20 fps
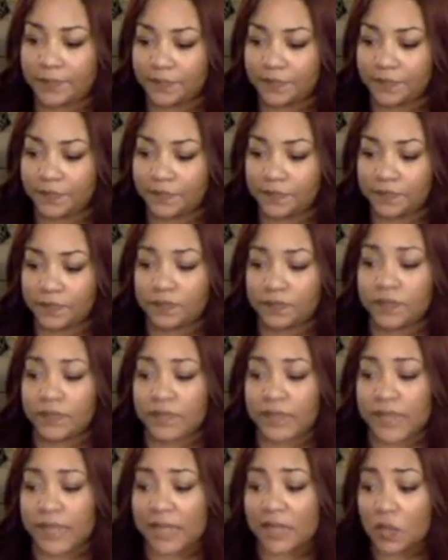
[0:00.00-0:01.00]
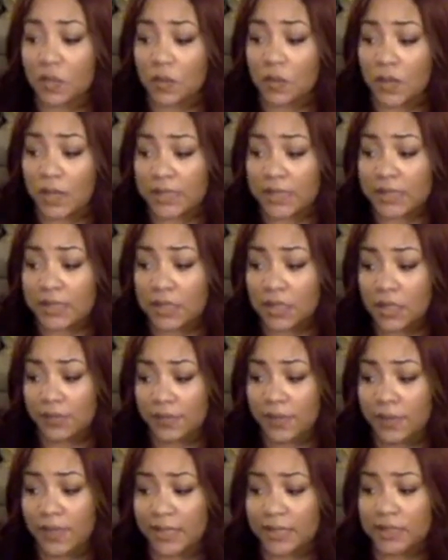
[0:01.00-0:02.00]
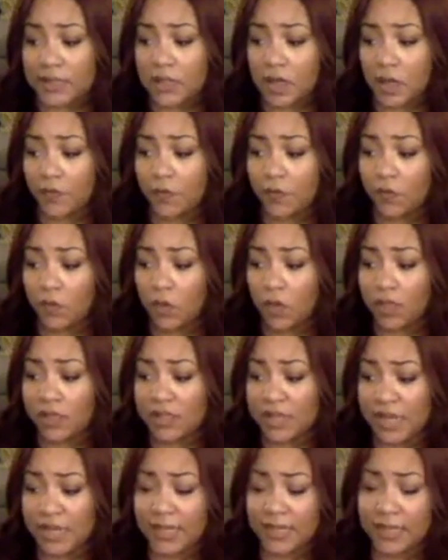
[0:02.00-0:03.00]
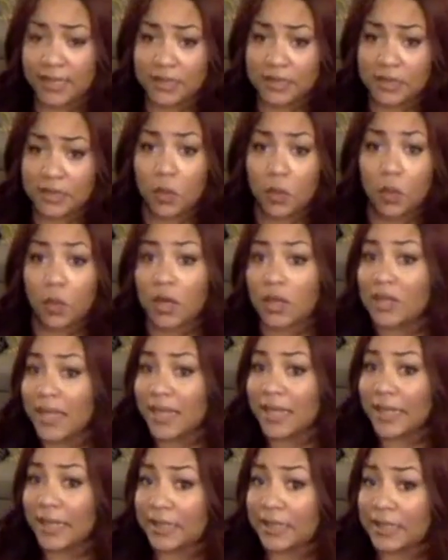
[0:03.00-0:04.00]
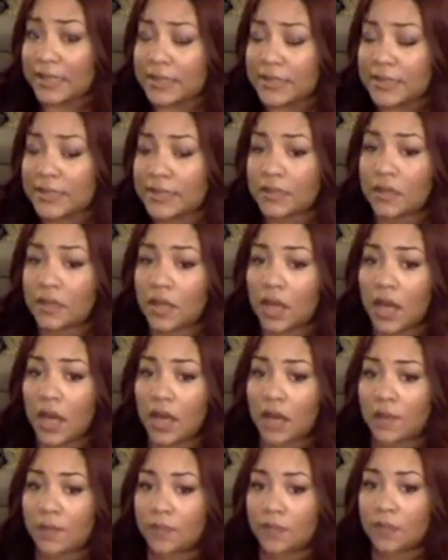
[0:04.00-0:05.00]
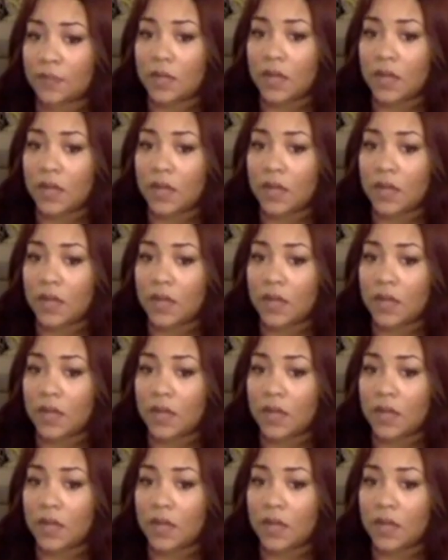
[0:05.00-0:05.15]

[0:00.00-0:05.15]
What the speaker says: But yeah, Torrid is a good place to go for jeggings or leggings. I